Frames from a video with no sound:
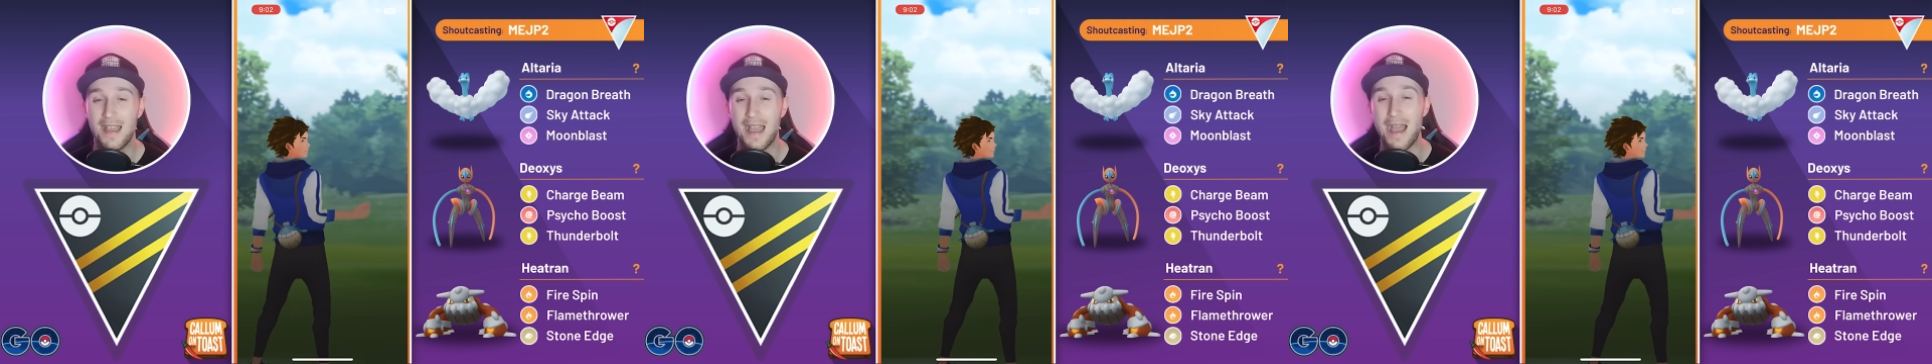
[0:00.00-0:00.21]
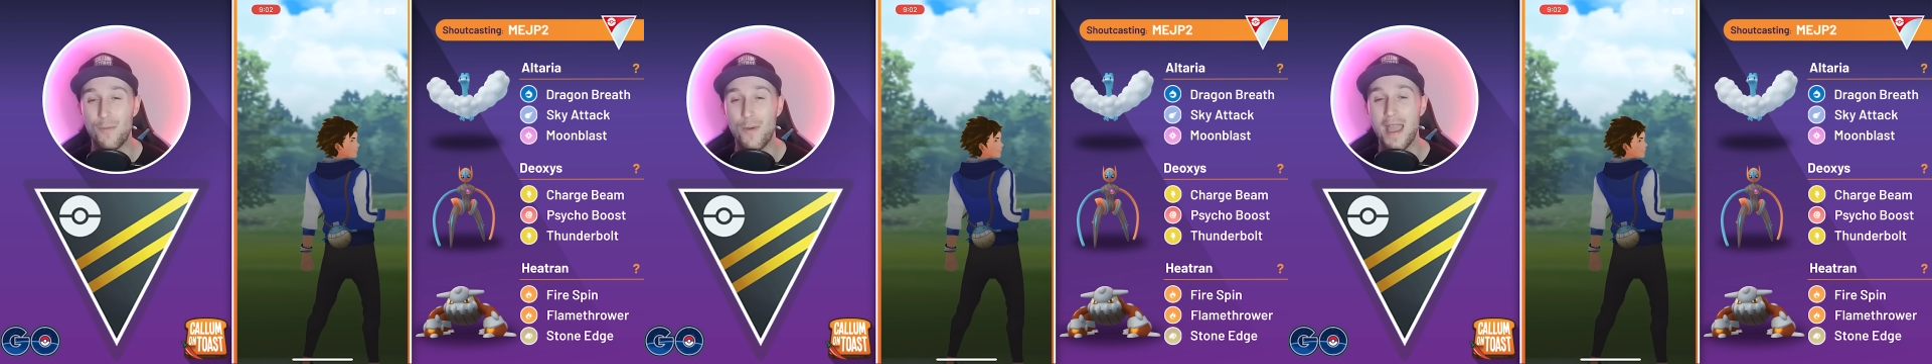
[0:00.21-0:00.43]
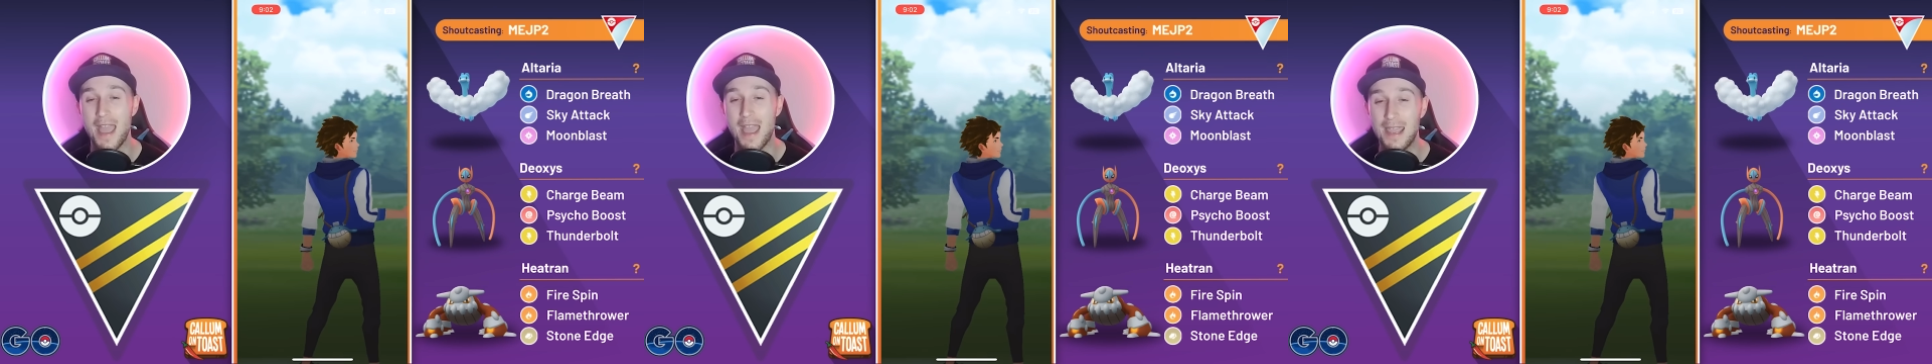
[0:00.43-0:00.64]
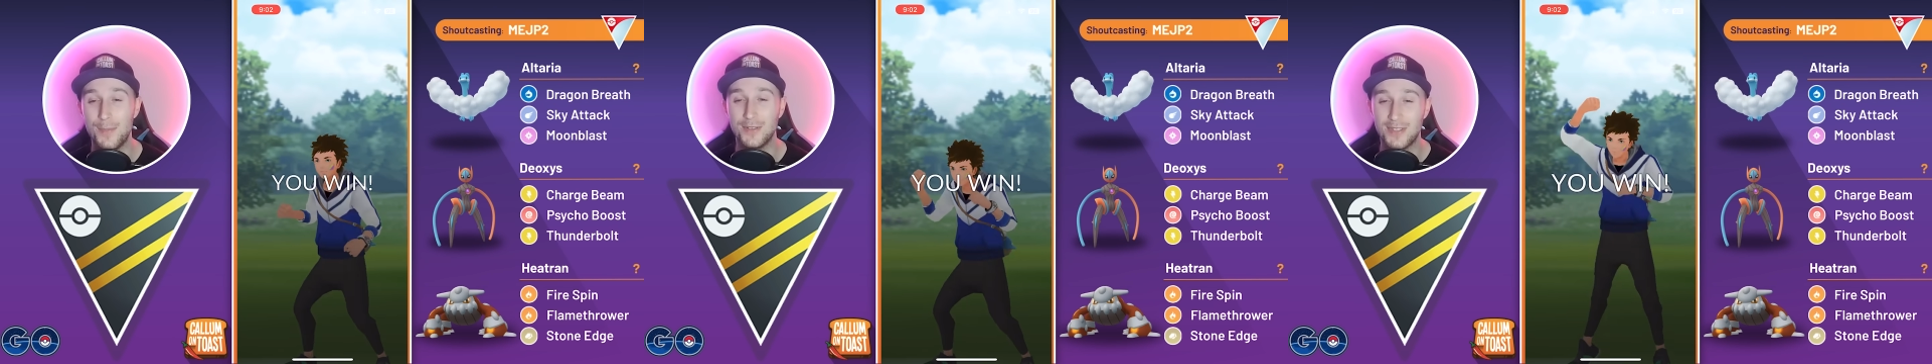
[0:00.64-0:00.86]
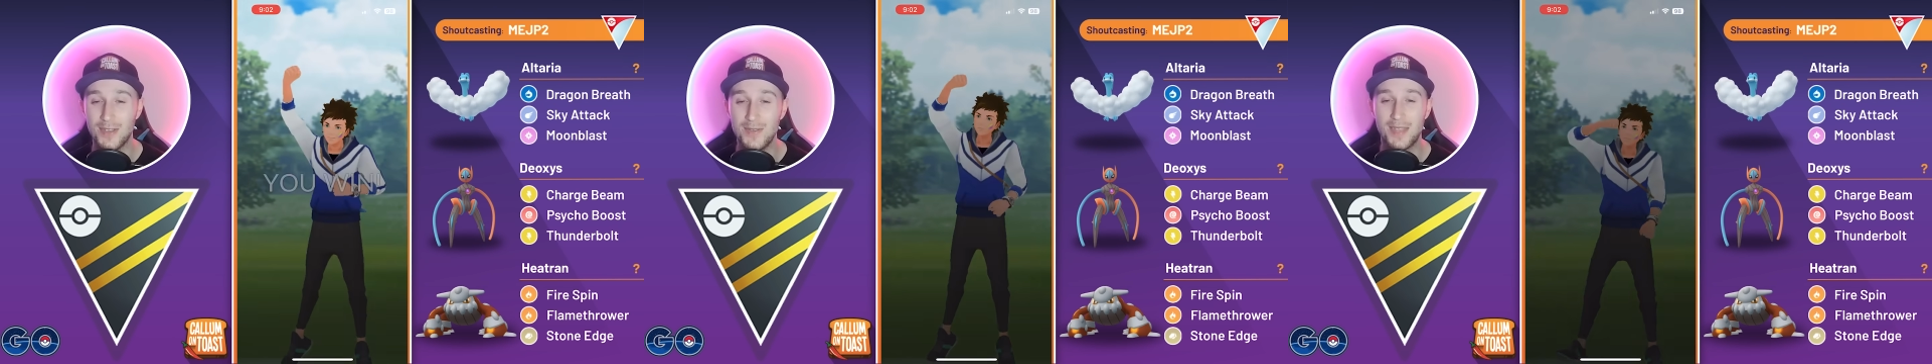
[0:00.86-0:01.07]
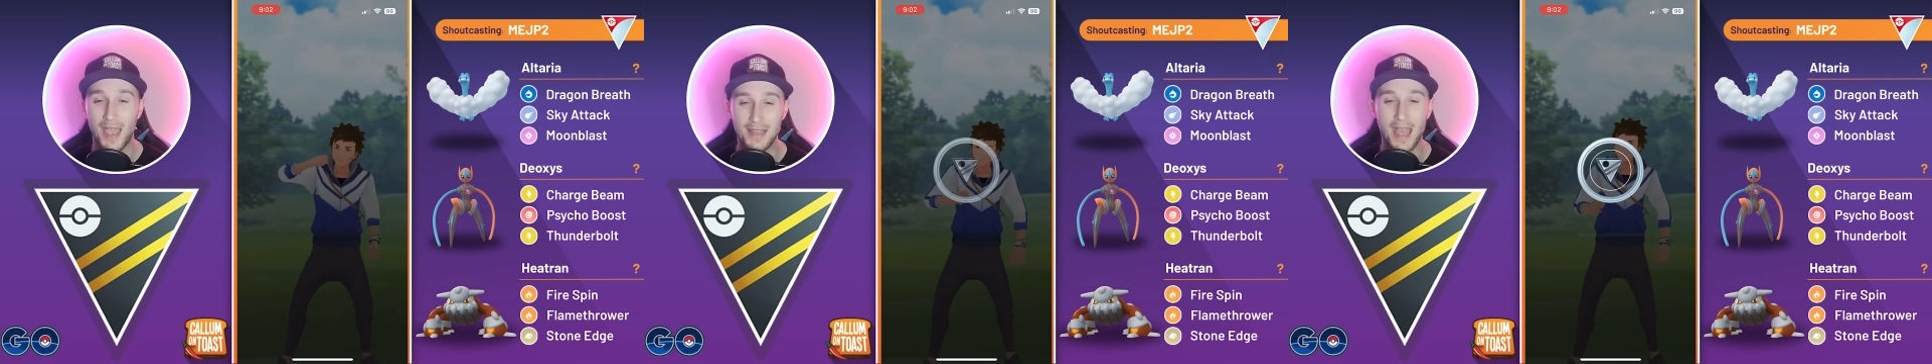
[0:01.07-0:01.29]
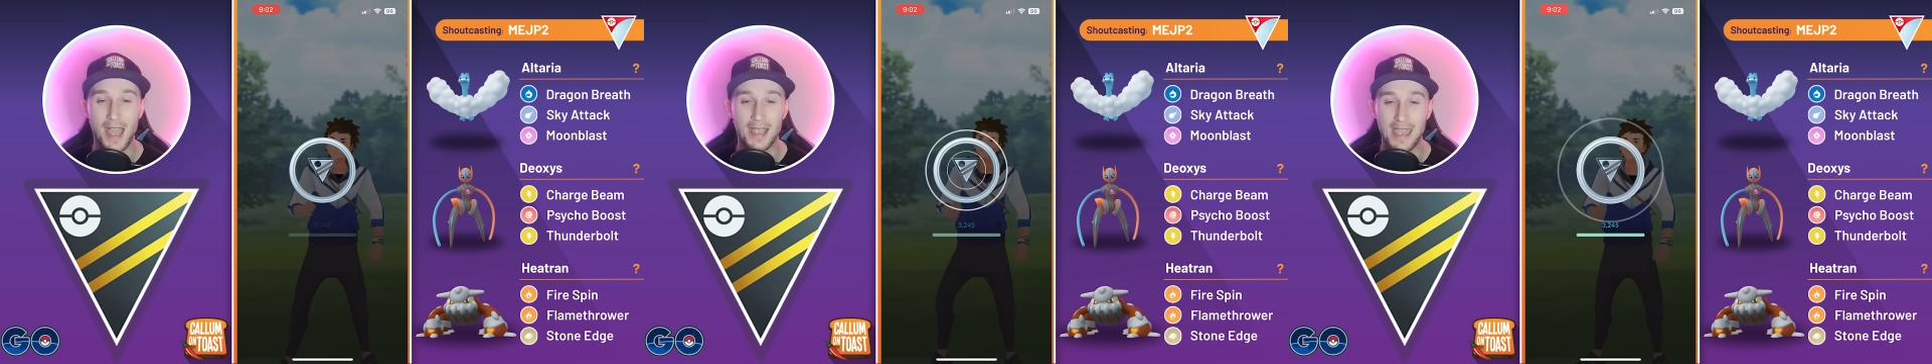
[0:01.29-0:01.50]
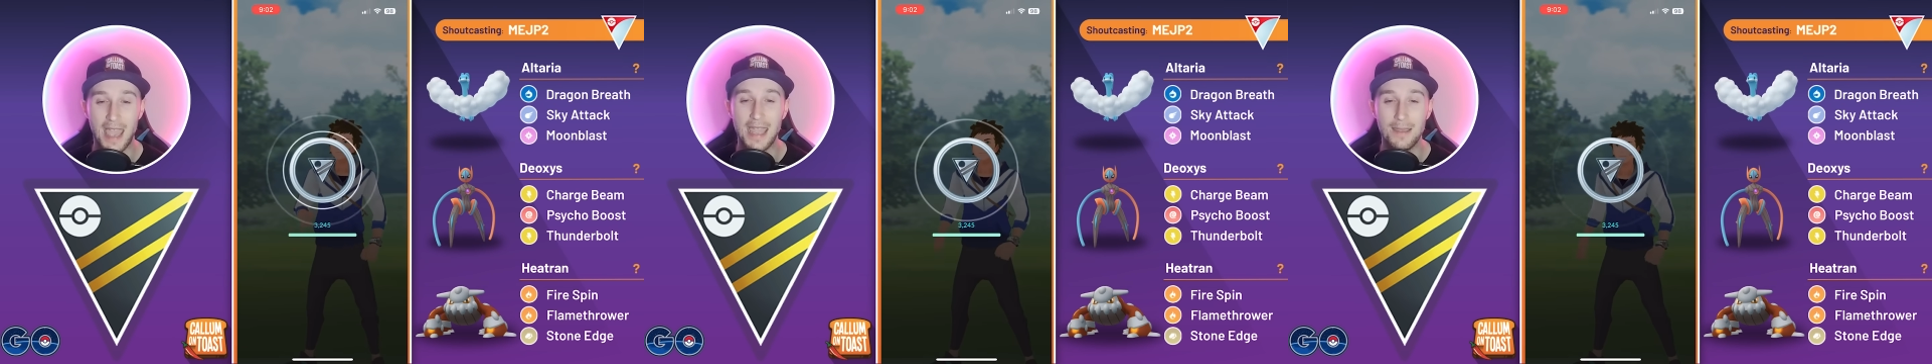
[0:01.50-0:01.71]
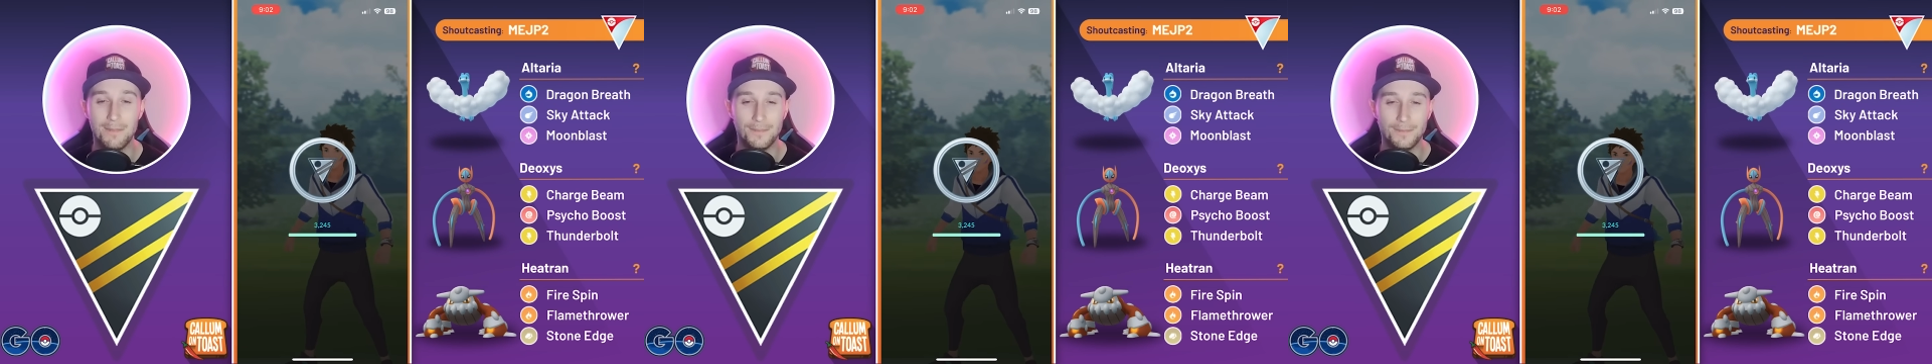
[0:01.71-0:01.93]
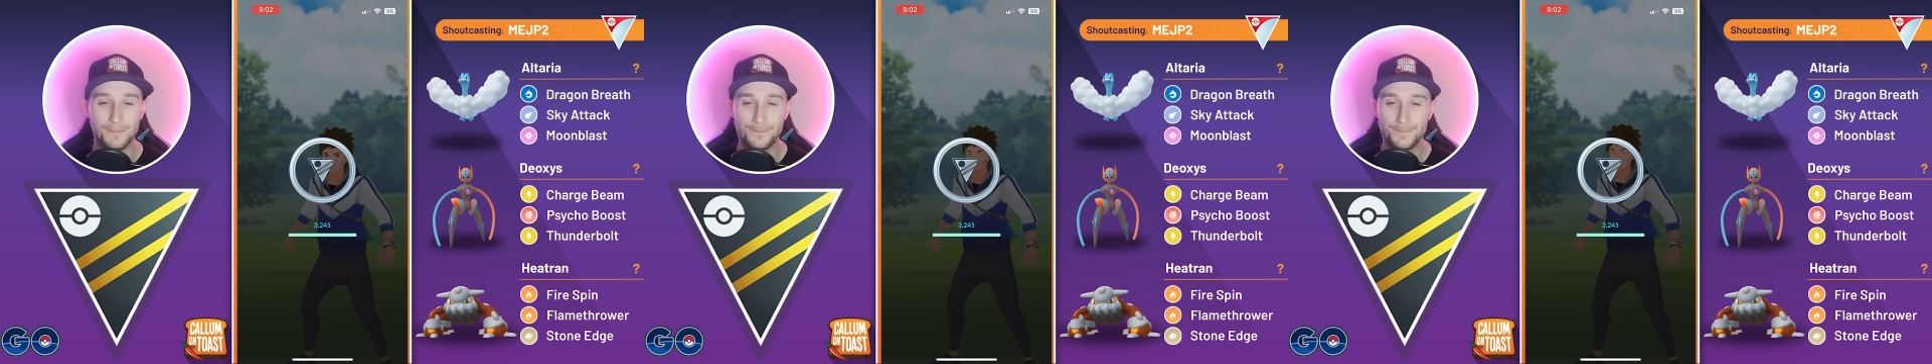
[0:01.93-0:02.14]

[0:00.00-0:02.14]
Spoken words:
and we're able to take that game.